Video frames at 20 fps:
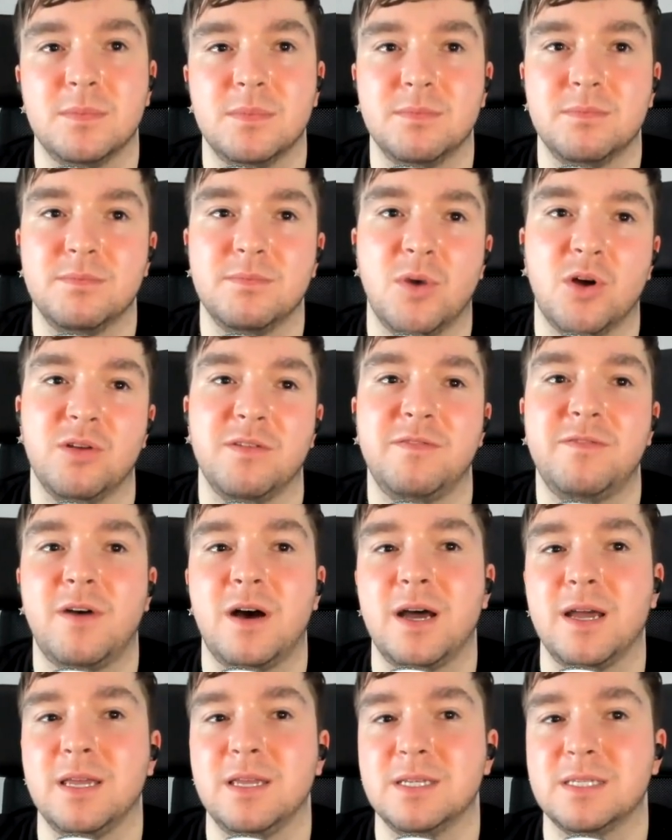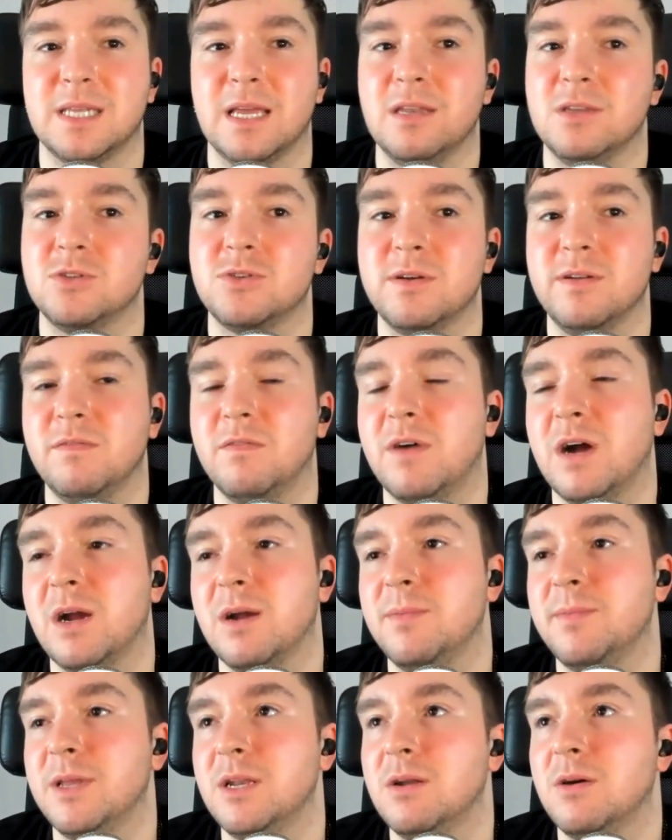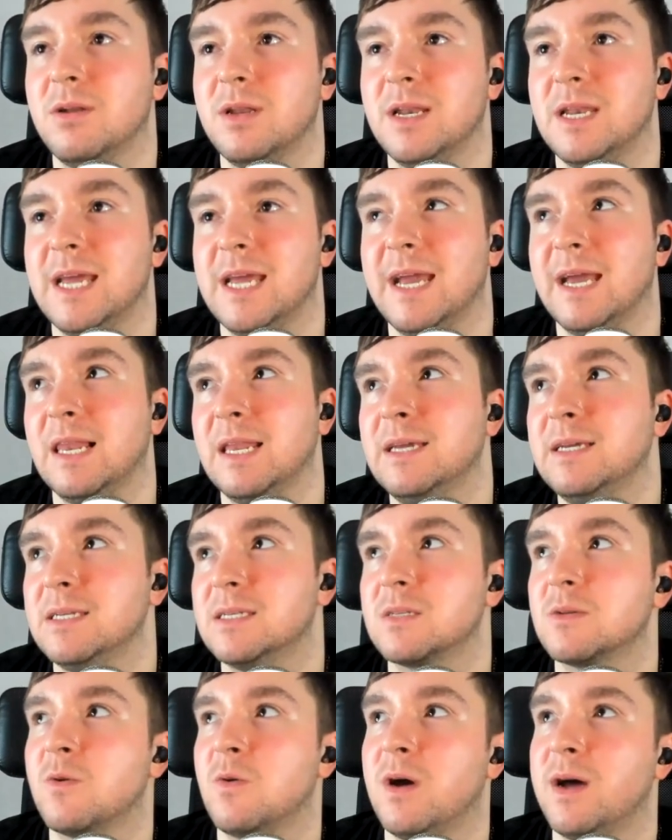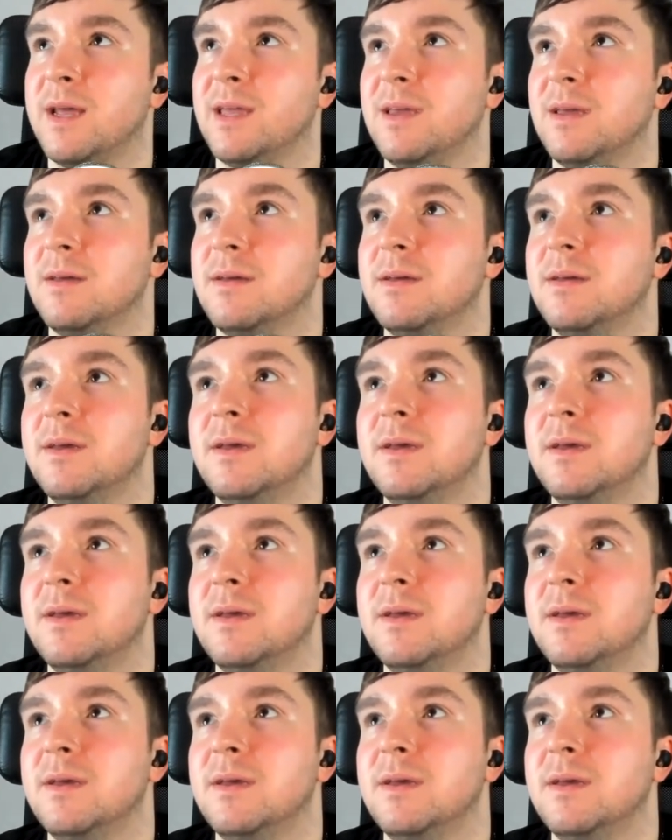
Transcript: modify your sensory environment on a daily is quite